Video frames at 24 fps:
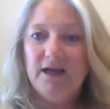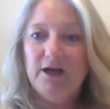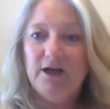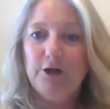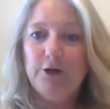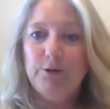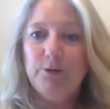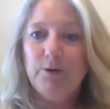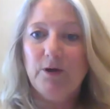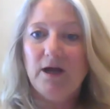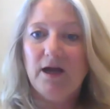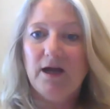
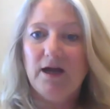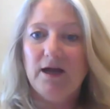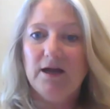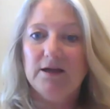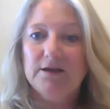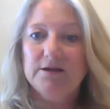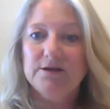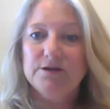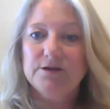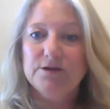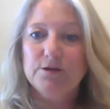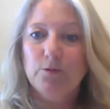Hello
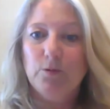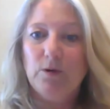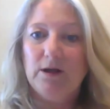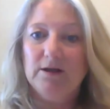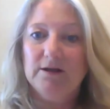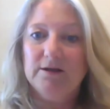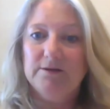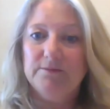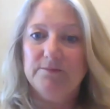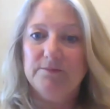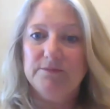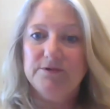and
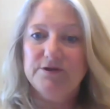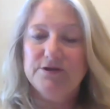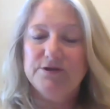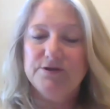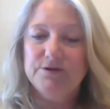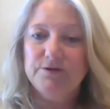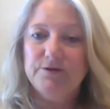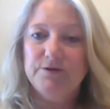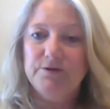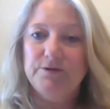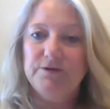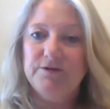welcome
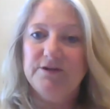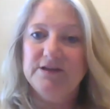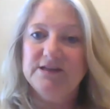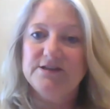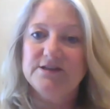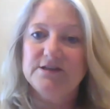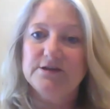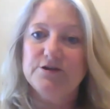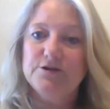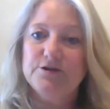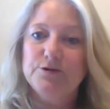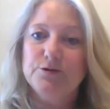to
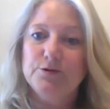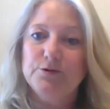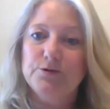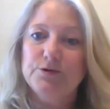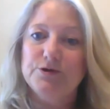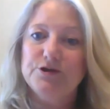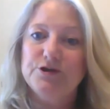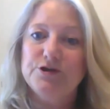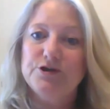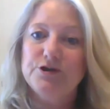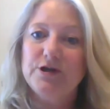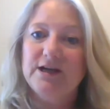this short
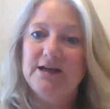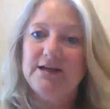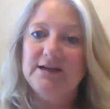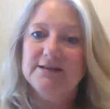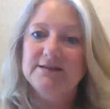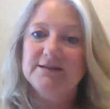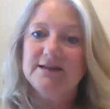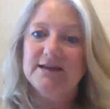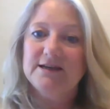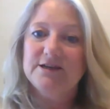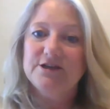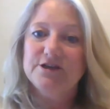training
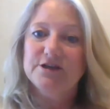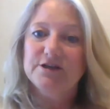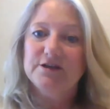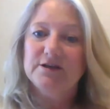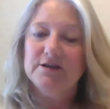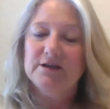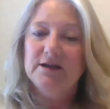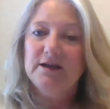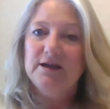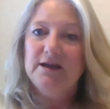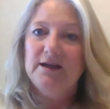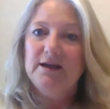
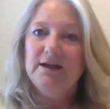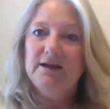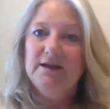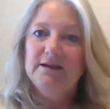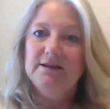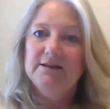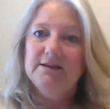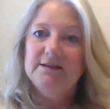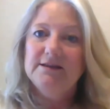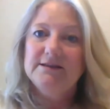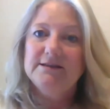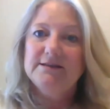session.
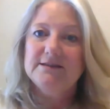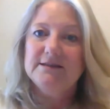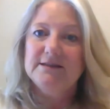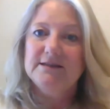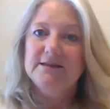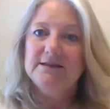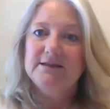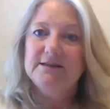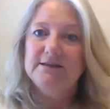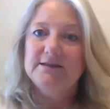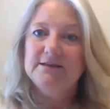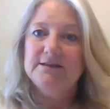This
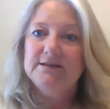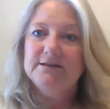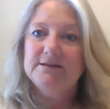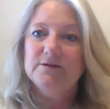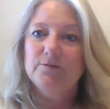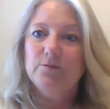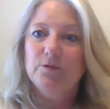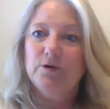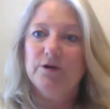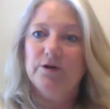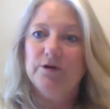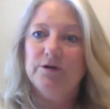is
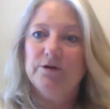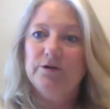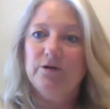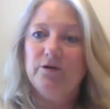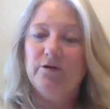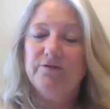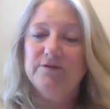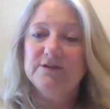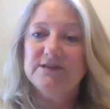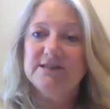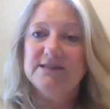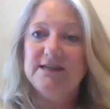one
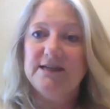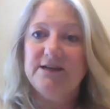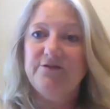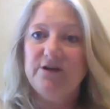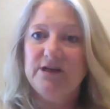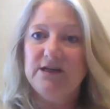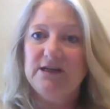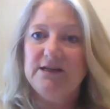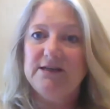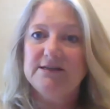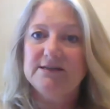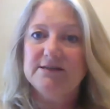of a
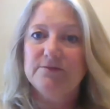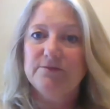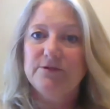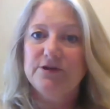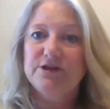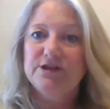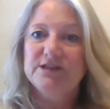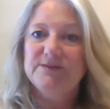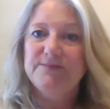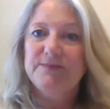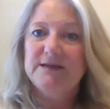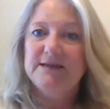series which
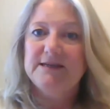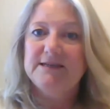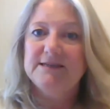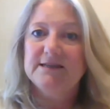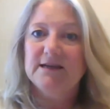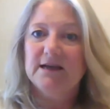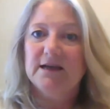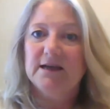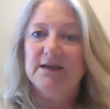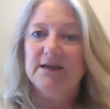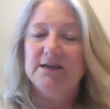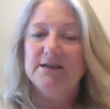has been
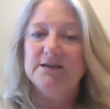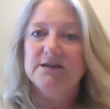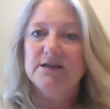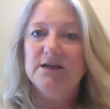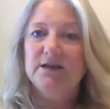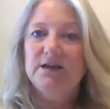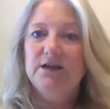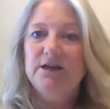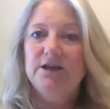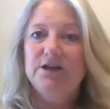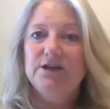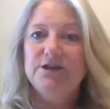designed
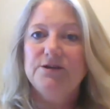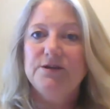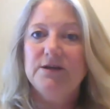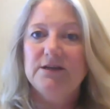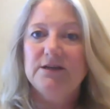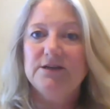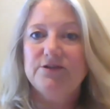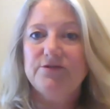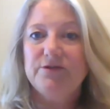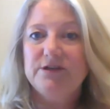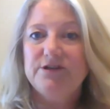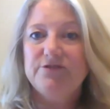to
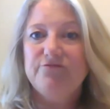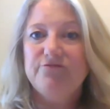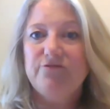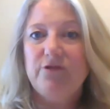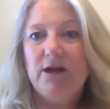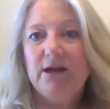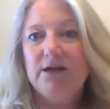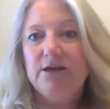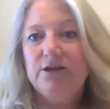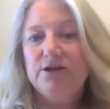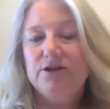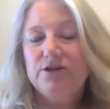illustrate a
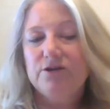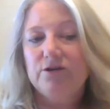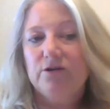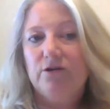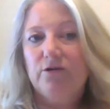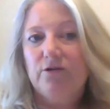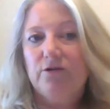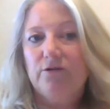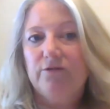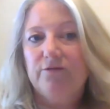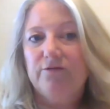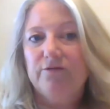range
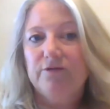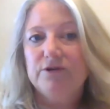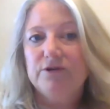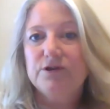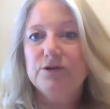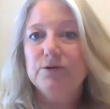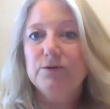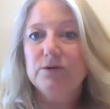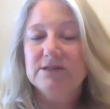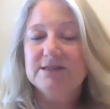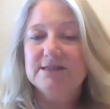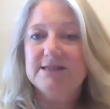of
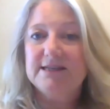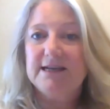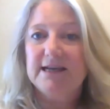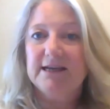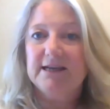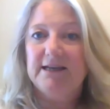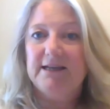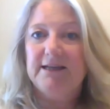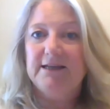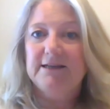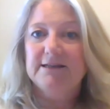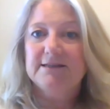tools and
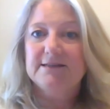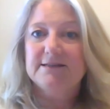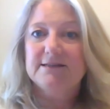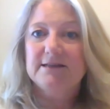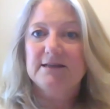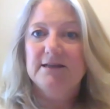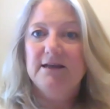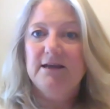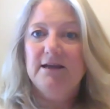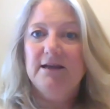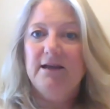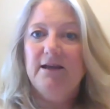techniques
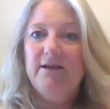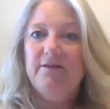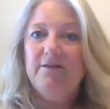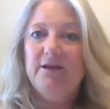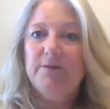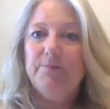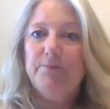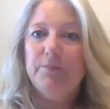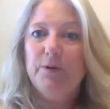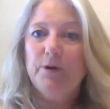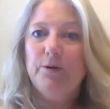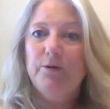
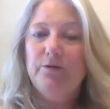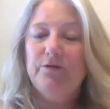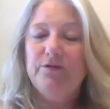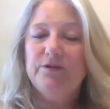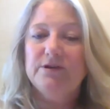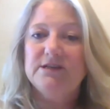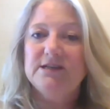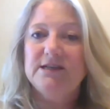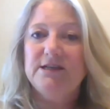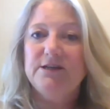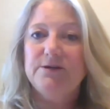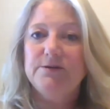that both the
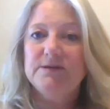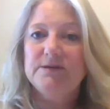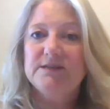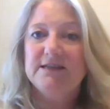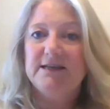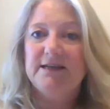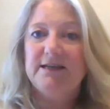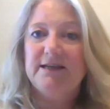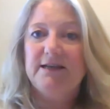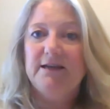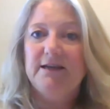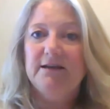
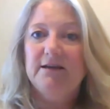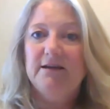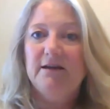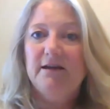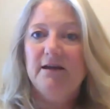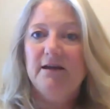TUC